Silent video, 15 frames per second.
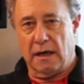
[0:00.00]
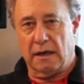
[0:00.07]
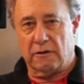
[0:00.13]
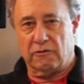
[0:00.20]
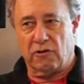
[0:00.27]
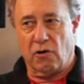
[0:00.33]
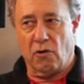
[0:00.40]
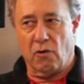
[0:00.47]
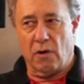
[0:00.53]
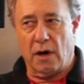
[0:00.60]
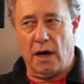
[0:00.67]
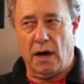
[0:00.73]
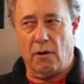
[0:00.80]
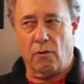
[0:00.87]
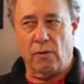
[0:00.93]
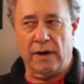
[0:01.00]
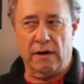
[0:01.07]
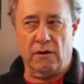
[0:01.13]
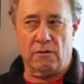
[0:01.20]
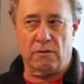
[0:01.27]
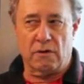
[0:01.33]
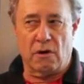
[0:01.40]
So we
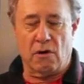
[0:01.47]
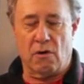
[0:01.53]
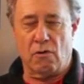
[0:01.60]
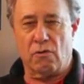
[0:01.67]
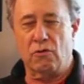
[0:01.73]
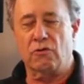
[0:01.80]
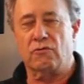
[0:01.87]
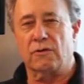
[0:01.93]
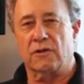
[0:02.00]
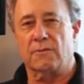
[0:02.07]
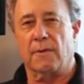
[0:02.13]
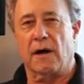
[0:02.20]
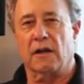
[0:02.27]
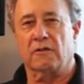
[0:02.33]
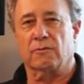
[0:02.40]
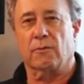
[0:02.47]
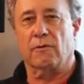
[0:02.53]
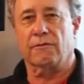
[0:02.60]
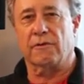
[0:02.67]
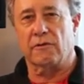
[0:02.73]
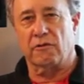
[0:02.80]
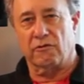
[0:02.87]
don't know who's responsible
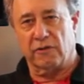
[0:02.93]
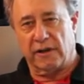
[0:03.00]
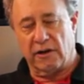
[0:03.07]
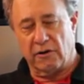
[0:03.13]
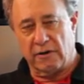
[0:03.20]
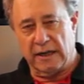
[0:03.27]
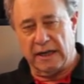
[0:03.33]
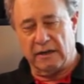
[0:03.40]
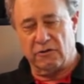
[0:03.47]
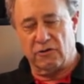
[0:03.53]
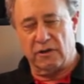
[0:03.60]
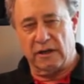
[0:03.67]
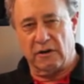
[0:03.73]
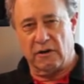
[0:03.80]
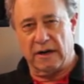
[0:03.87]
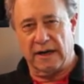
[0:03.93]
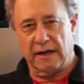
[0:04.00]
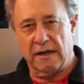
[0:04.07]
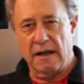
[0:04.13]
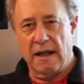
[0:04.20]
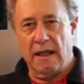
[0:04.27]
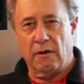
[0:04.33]
for the security
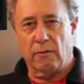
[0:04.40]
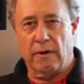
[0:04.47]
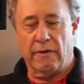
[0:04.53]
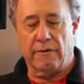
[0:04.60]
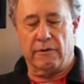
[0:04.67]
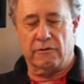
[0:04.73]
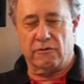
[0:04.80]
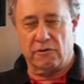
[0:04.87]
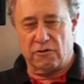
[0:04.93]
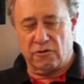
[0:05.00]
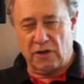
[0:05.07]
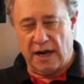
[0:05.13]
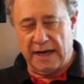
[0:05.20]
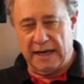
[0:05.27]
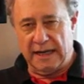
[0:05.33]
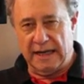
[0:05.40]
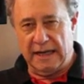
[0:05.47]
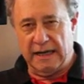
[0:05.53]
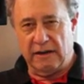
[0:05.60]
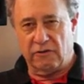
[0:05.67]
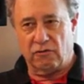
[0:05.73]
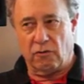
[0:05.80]
engineering, whether it's the
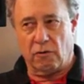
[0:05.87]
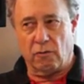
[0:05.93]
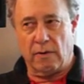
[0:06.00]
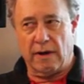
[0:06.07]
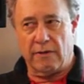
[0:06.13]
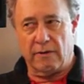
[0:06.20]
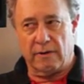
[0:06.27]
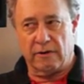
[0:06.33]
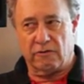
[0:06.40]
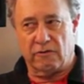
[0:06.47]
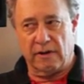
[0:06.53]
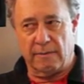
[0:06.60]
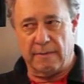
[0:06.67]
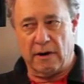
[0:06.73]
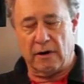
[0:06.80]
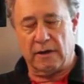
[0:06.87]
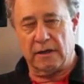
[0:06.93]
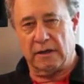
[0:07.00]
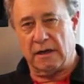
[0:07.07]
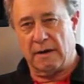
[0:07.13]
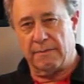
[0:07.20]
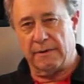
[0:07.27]
Chinese or whether it's the
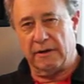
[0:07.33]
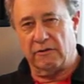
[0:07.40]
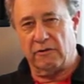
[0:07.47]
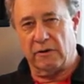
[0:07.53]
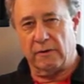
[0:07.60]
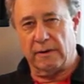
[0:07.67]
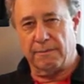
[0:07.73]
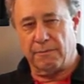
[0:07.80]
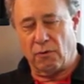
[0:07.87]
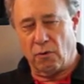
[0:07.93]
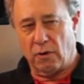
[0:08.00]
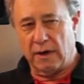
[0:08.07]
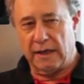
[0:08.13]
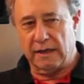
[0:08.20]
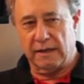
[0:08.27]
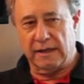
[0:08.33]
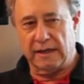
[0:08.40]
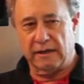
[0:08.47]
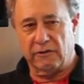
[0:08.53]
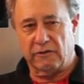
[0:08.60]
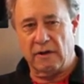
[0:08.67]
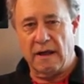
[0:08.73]
American companies that are importing
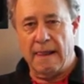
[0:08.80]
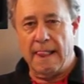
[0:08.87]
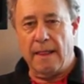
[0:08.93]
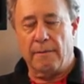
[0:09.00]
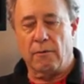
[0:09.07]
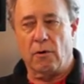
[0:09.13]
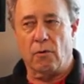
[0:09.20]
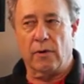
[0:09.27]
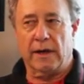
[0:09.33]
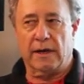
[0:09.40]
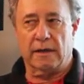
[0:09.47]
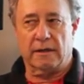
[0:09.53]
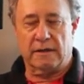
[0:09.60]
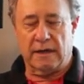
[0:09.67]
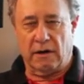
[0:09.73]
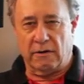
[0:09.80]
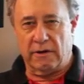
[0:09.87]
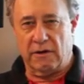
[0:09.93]
these. What we can tell